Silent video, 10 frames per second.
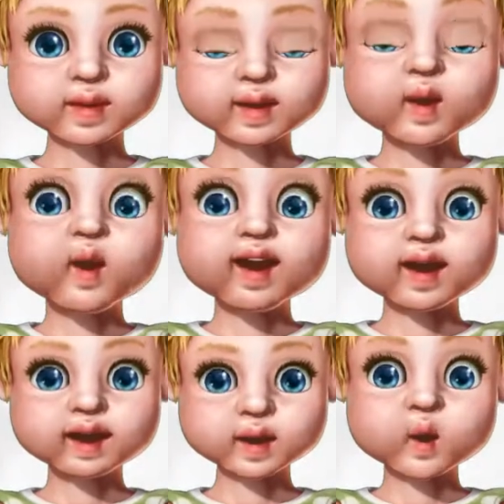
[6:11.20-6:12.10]
Mine
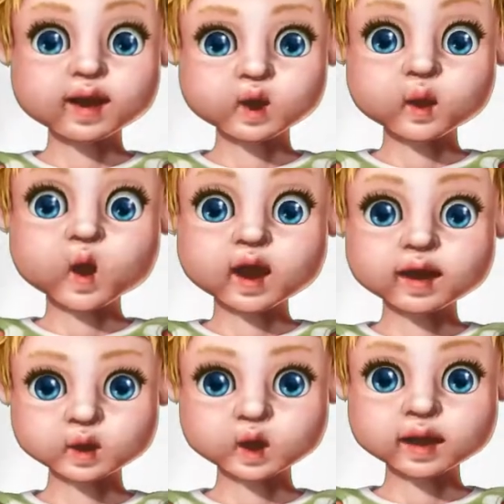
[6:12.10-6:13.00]
is 21
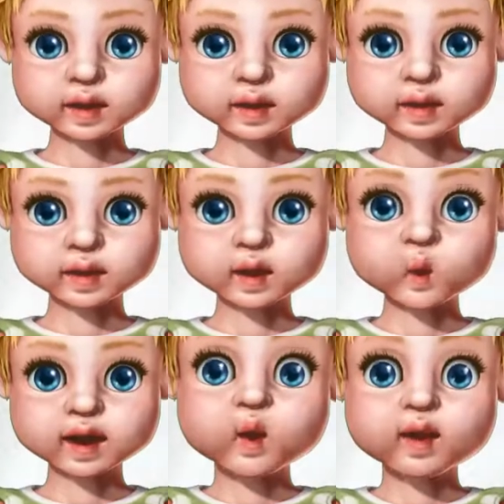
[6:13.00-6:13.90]
inches,
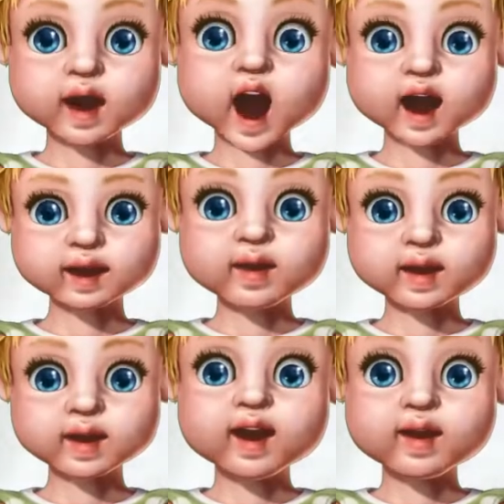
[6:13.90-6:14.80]
but my
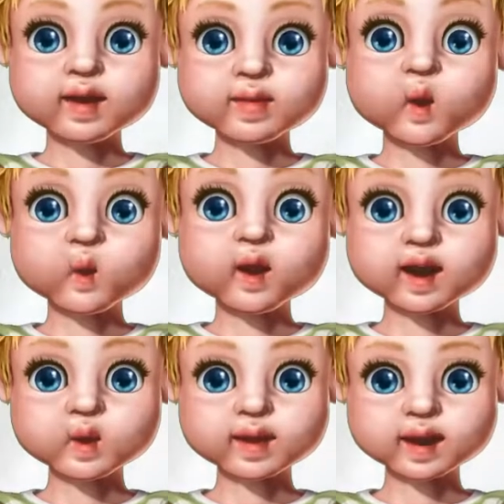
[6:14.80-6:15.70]
elastic band L
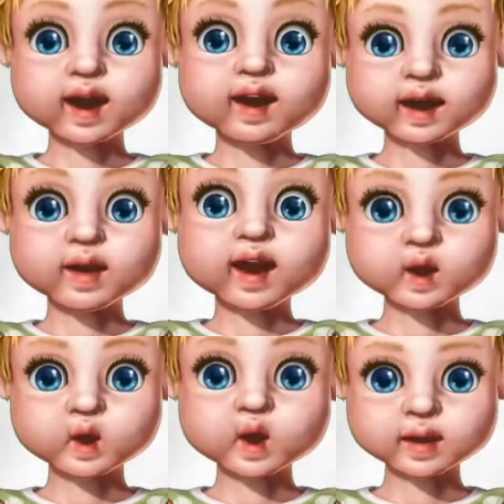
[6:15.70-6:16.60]
measured 20
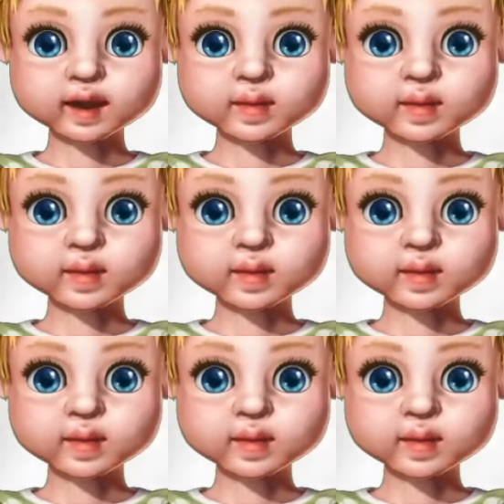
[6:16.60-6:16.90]
inches.